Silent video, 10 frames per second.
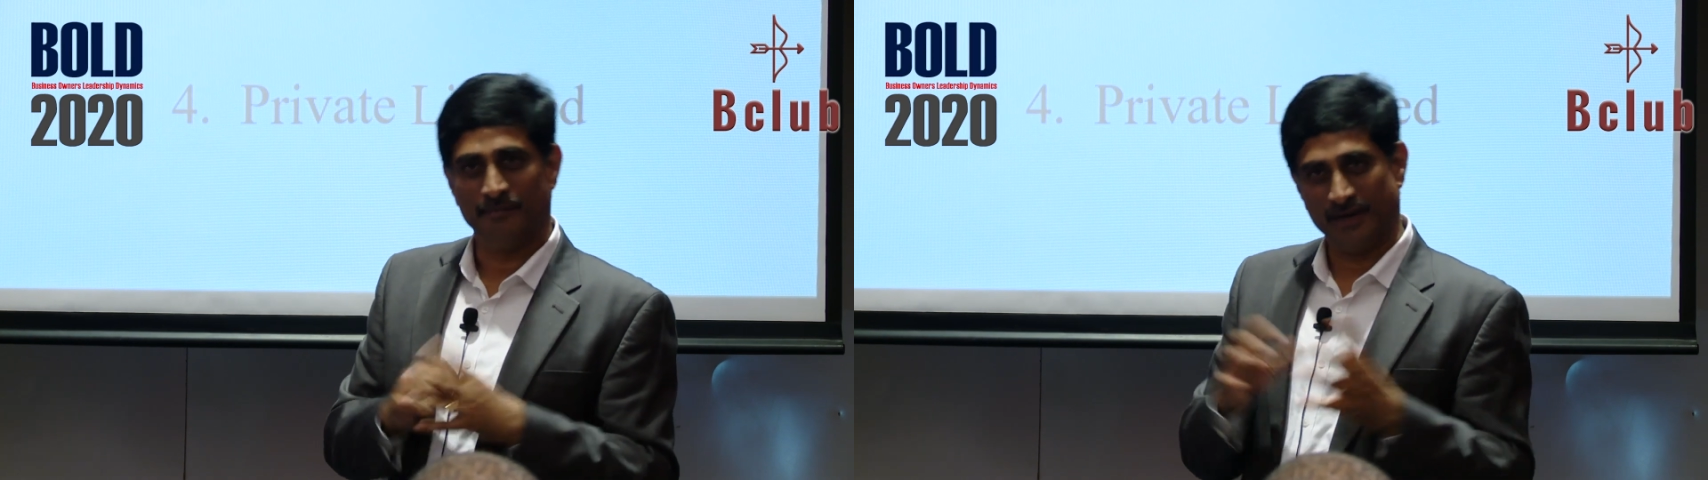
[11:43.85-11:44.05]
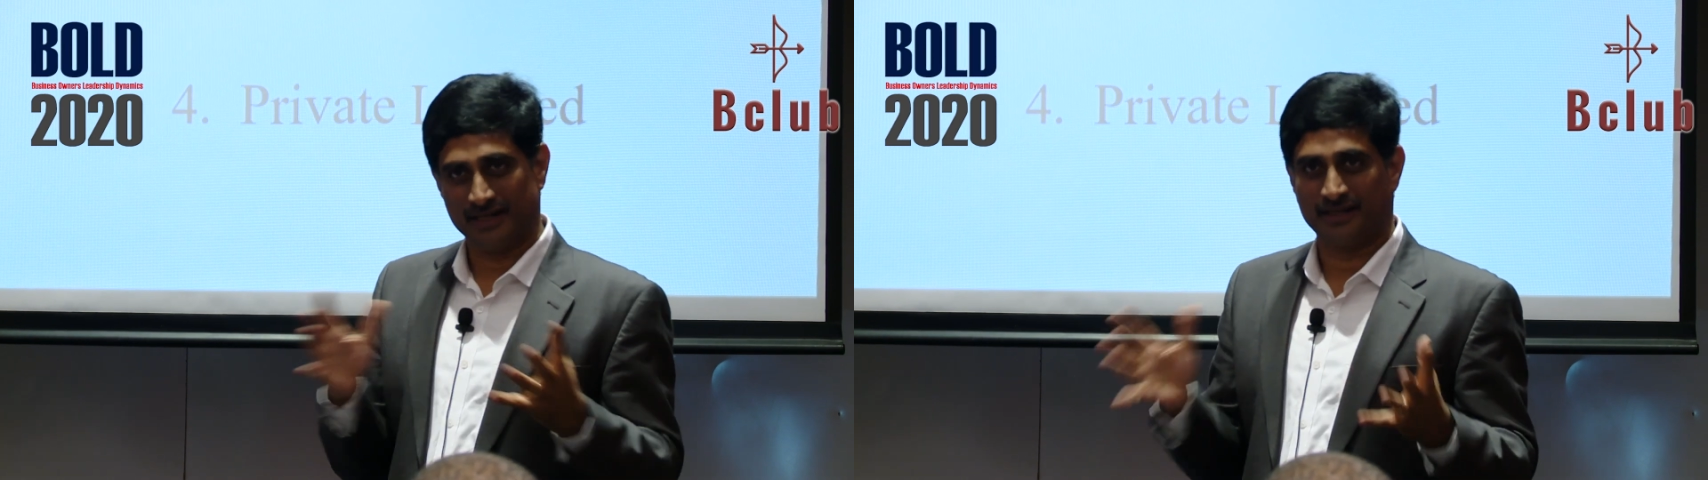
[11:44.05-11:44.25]

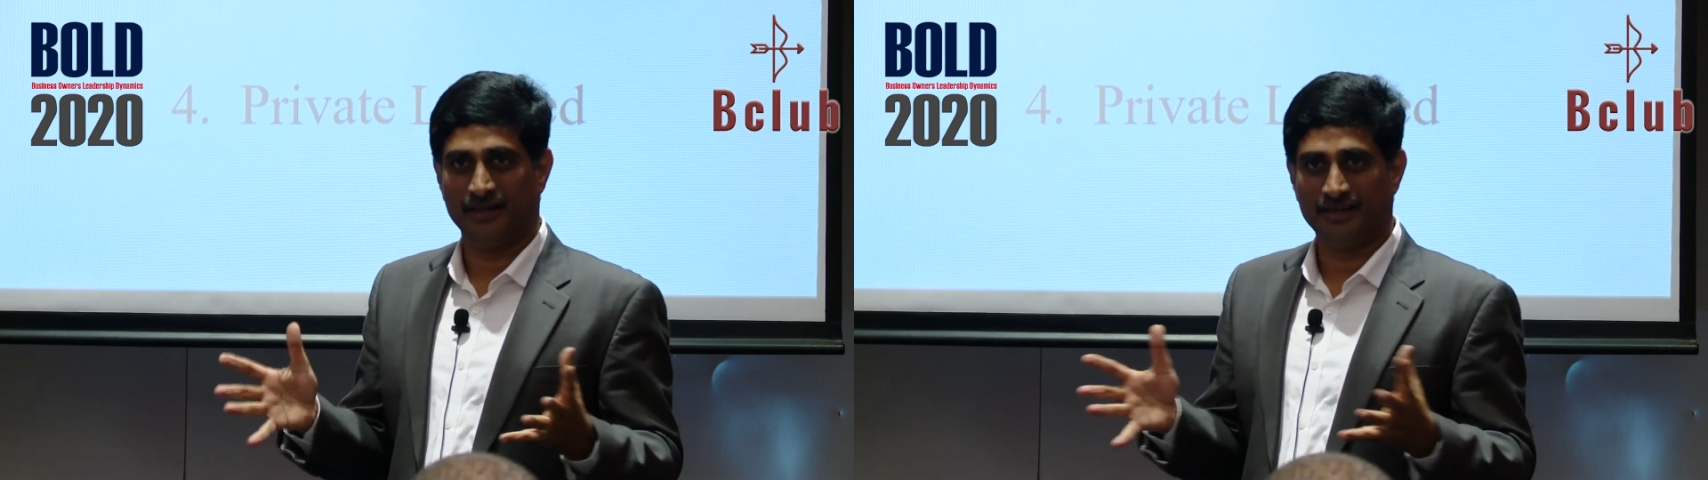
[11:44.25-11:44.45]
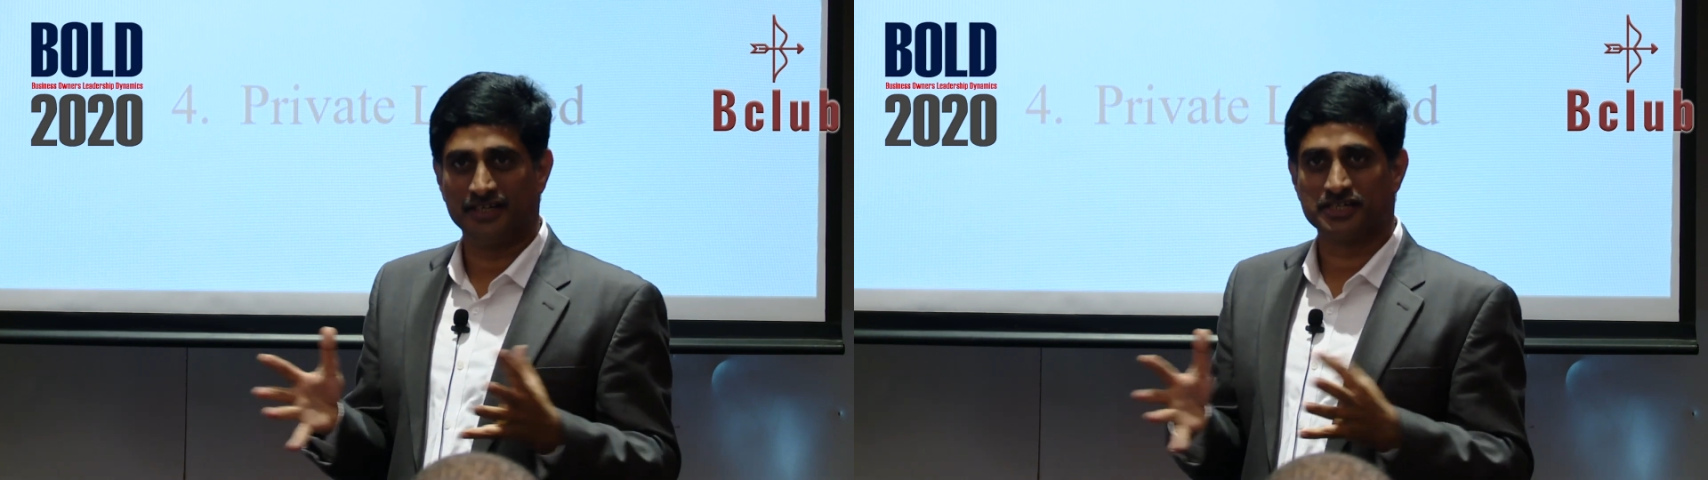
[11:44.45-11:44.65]

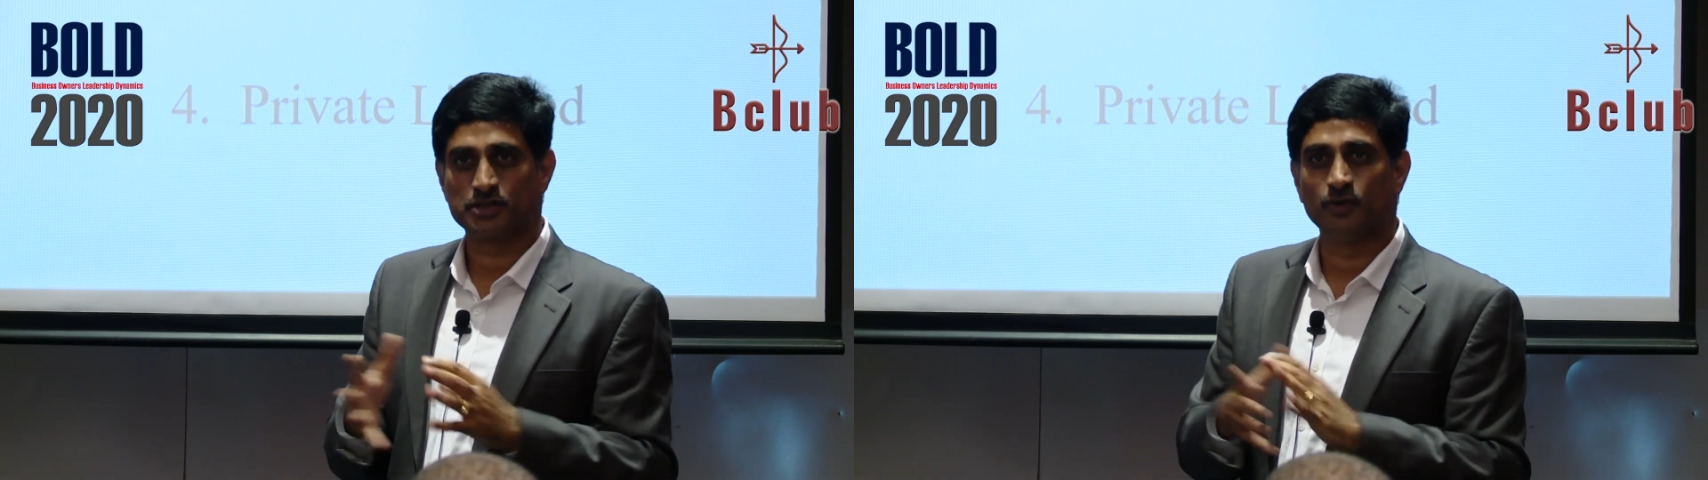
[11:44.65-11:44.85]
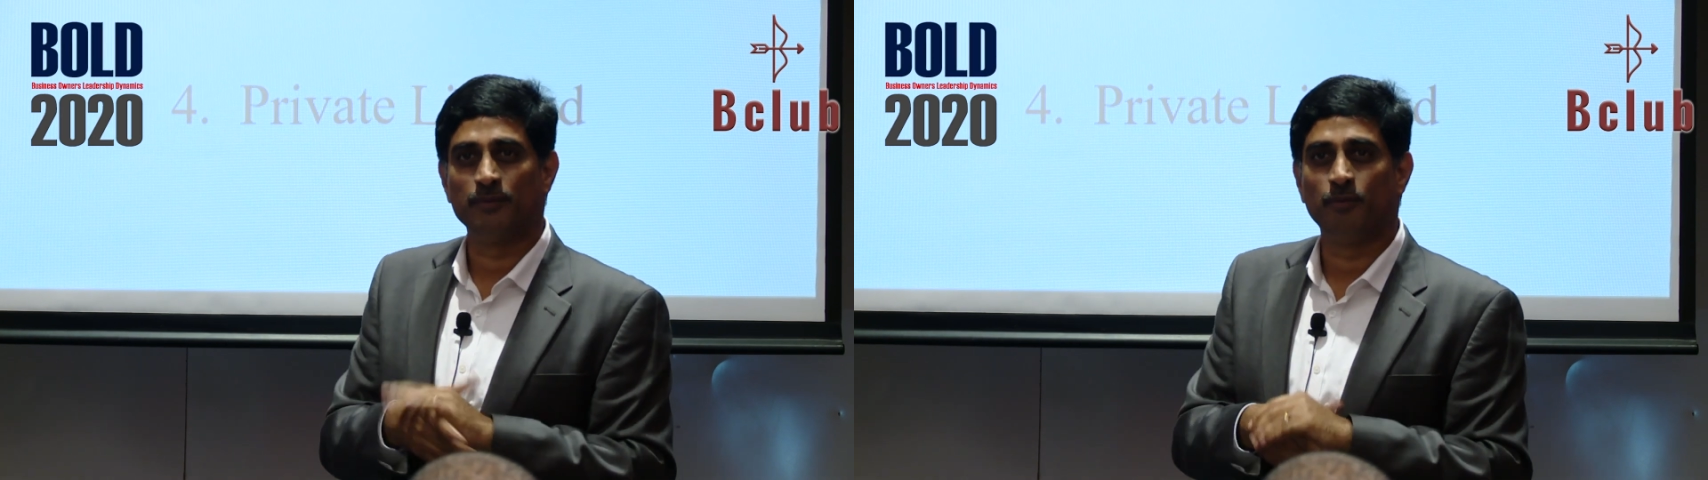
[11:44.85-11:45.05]
but it
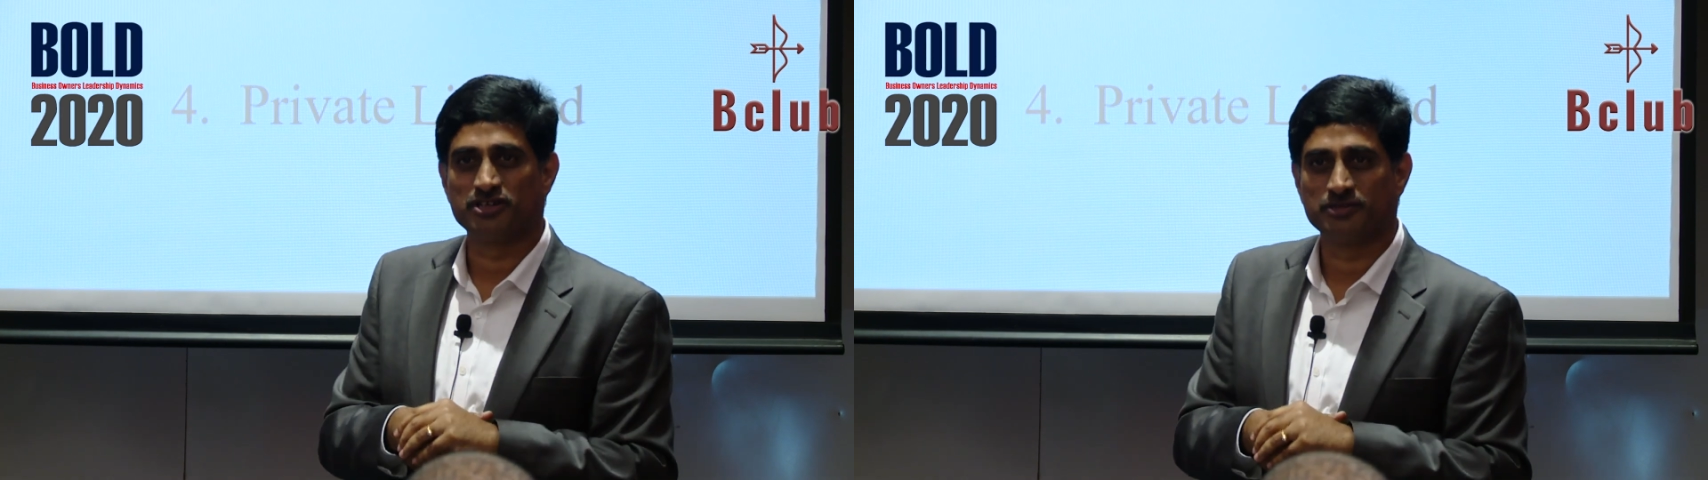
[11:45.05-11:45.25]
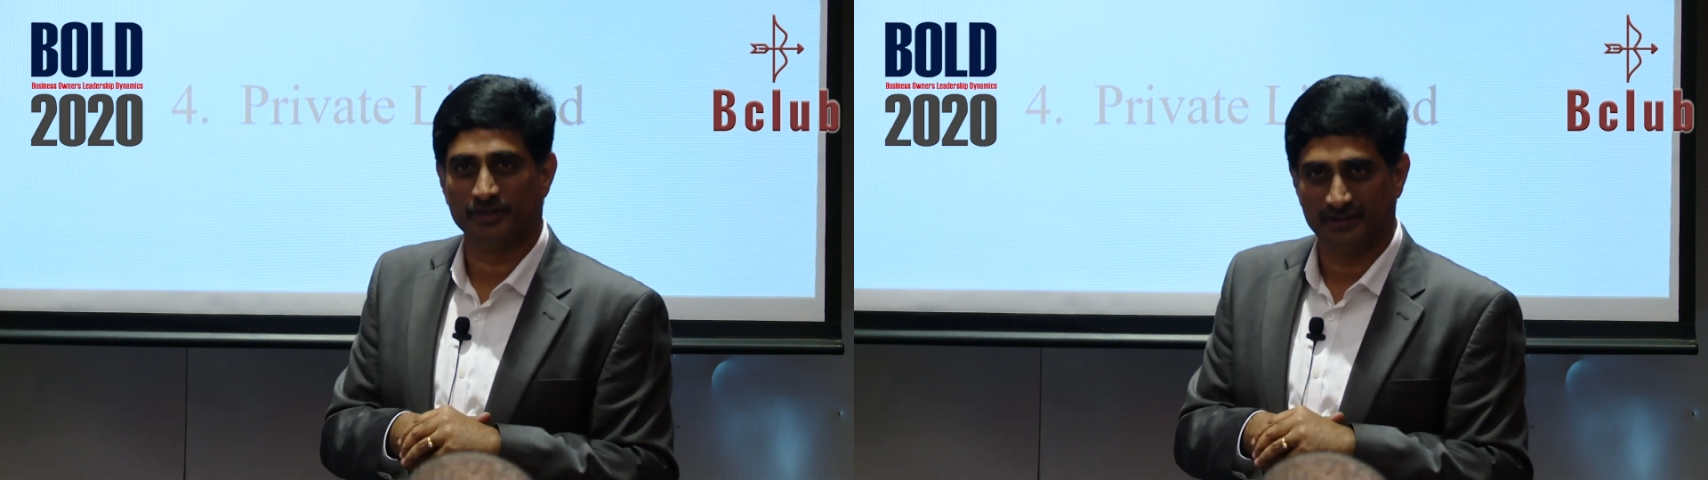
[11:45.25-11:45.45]
is quite
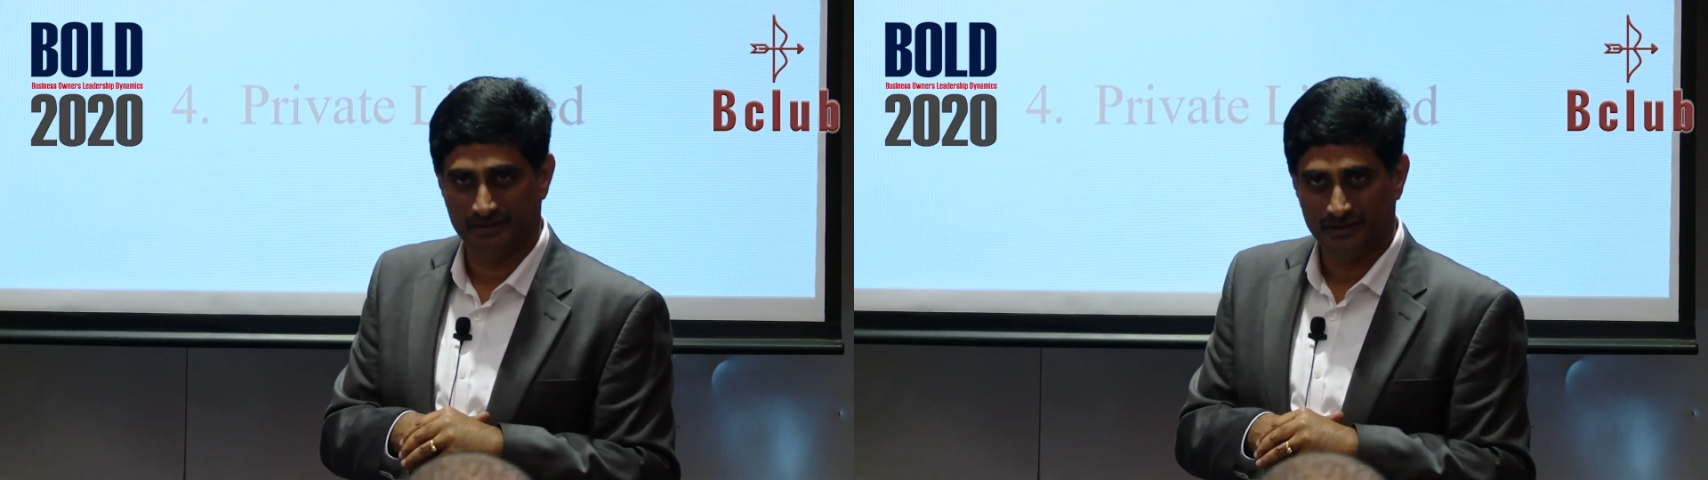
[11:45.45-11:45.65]
possible.